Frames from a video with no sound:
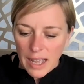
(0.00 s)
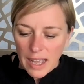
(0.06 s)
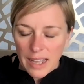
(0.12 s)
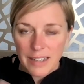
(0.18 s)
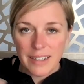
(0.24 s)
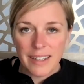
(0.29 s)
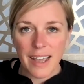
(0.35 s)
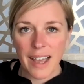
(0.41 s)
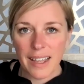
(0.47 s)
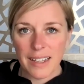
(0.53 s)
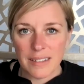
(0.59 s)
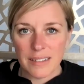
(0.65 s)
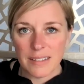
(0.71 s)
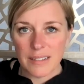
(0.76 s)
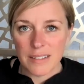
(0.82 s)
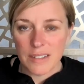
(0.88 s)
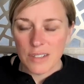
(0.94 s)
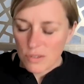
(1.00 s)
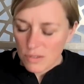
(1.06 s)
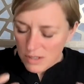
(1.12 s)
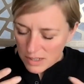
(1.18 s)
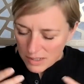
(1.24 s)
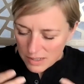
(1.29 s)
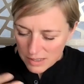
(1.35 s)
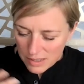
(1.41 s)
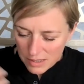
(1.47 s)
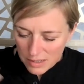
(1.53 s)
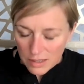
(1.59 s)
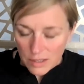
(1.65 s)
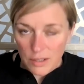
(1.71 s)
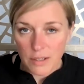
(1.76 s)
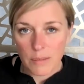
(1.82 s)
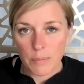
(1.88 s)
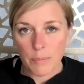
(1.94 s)
And yet you just
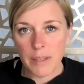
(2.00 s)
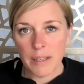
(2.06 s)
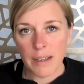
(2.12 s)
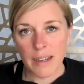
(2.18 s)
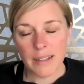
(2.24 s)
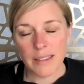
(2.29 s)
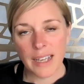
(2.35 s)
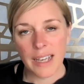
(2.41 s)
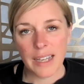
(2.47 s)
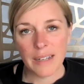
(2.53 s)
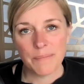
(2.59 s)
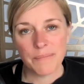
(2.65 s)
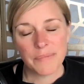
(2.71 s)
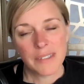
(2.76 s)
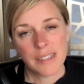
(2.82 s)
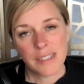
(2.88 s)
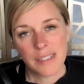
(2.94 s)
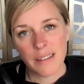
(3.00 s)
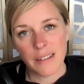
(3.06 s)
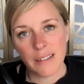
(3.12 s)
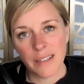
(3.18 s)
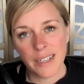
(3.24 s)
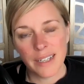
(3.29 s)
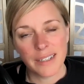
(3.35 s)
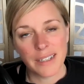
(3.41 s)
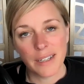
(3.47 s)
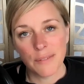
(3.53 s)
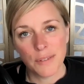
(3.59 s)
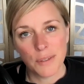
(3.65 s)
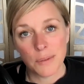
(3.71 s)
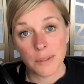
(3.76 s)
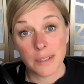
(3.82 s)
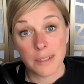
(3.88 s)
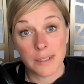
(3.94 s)
look beyond that and see the light, and
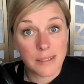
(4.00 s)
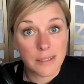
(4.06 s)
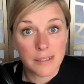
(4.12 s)
everyone is